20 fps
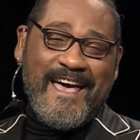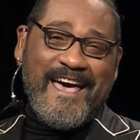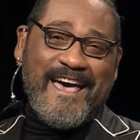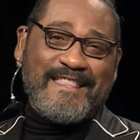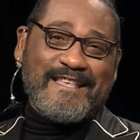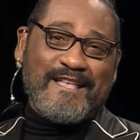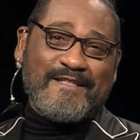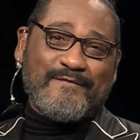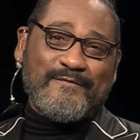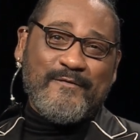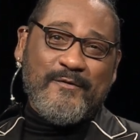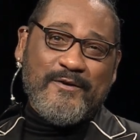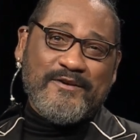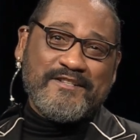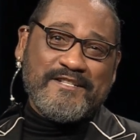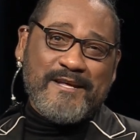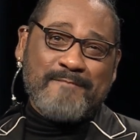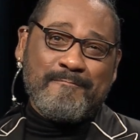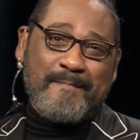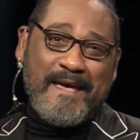and
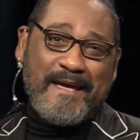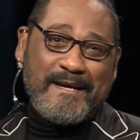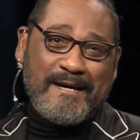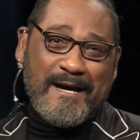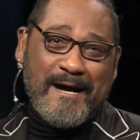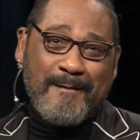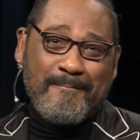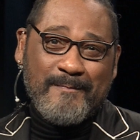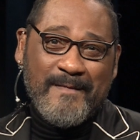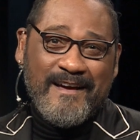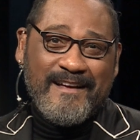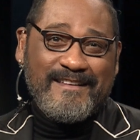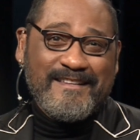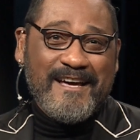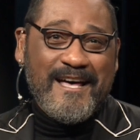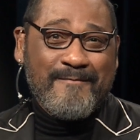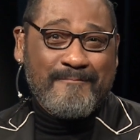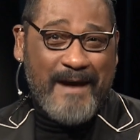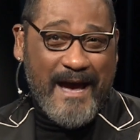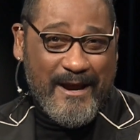unfortunate makeup
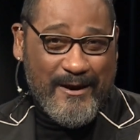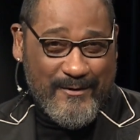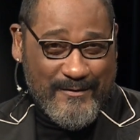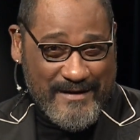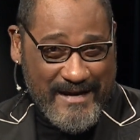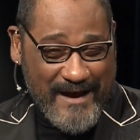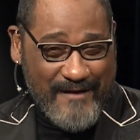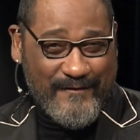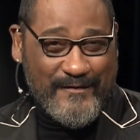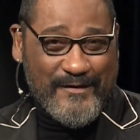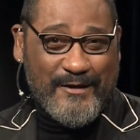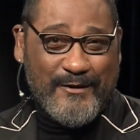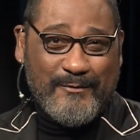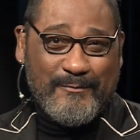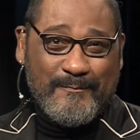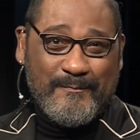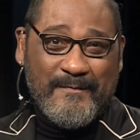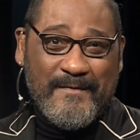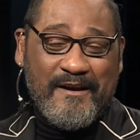done by her nephew,